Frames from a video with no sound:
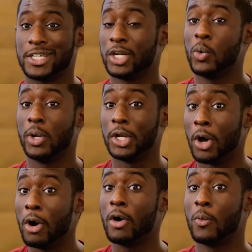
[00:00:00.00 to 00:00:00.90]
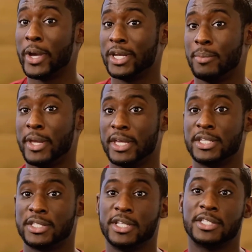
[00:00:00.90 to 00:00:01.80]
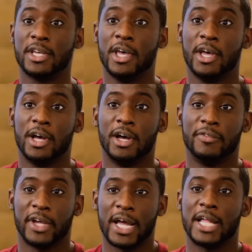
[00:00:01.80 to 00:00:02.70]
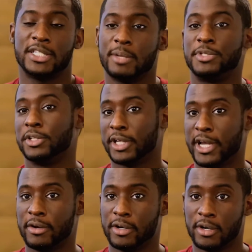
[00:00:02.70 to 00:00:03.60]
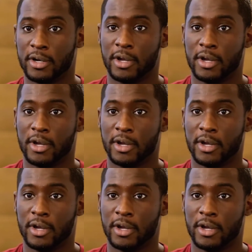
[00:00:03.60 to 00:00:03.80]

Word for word: can go a long way to making sense of the concepts you'll encounter.